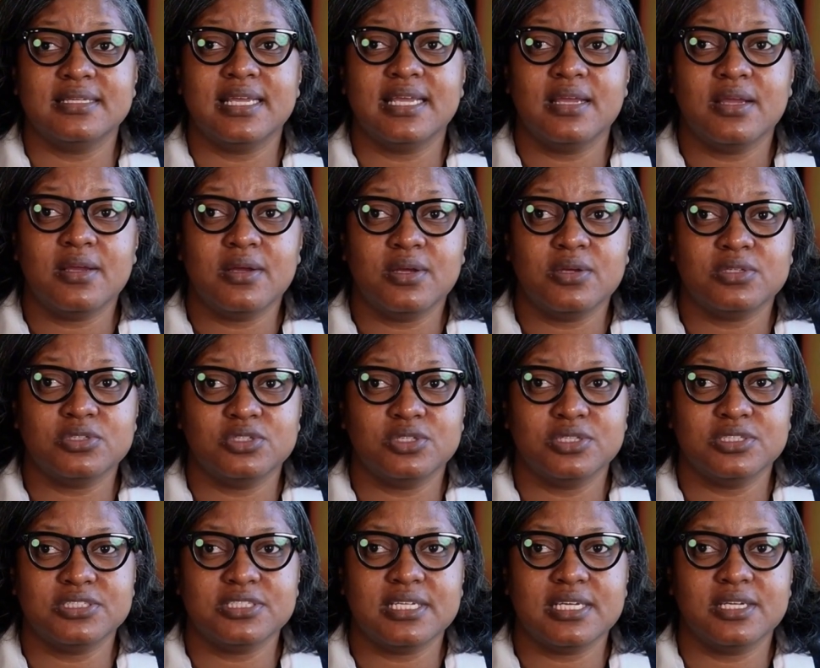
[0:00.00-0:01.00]
include your
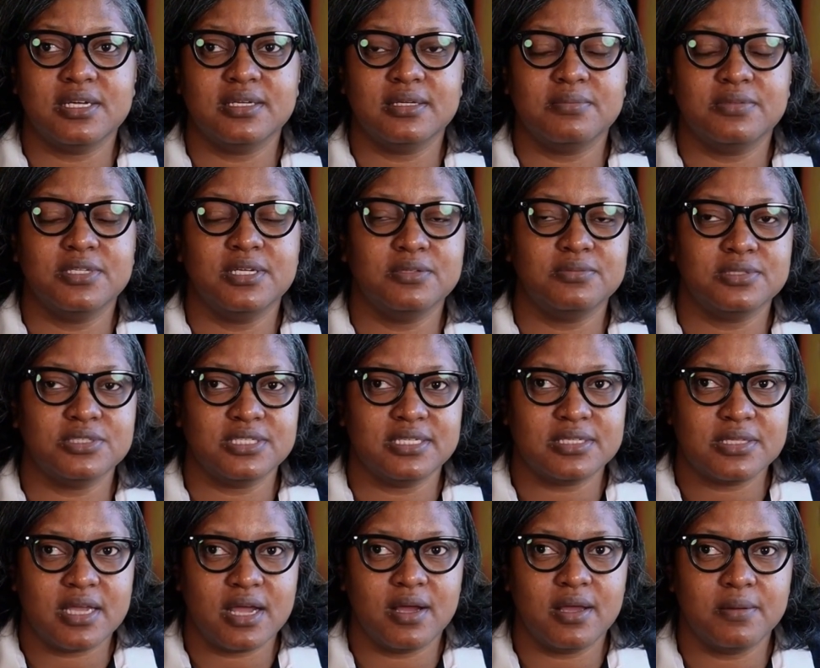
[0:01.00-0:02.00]
CRM services